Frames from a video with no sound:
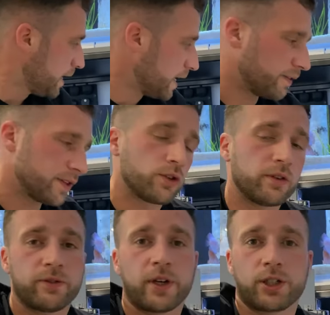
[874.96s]
if it's not
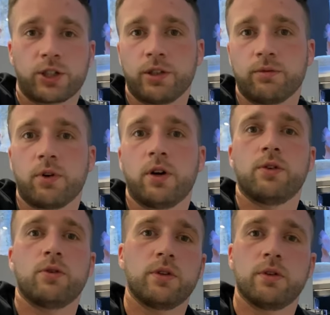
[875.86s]
functioning right,
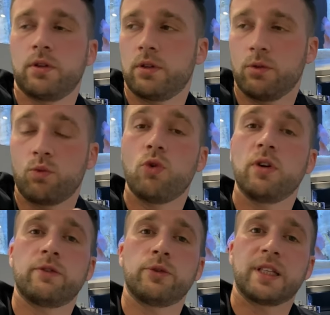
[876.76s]
or the, the water
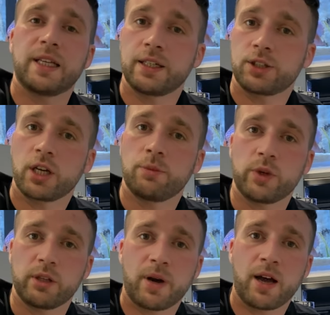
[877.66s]
level in the last chamber
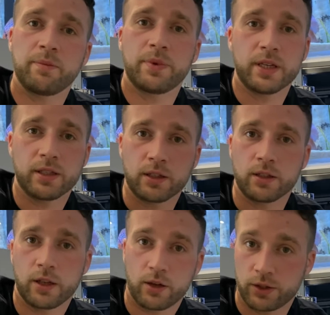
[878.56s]
where the pump is, is
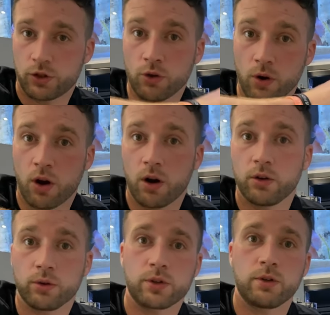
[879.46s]
is too high
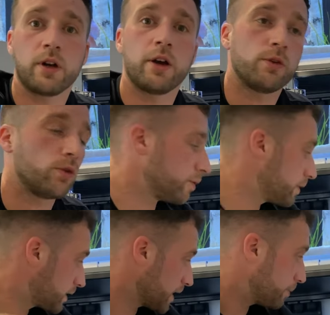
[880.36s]
or too low, or
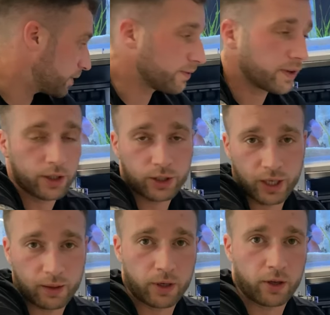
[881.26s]
the same with the first
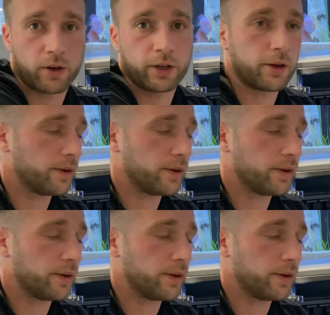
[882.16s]
chamber. Like I know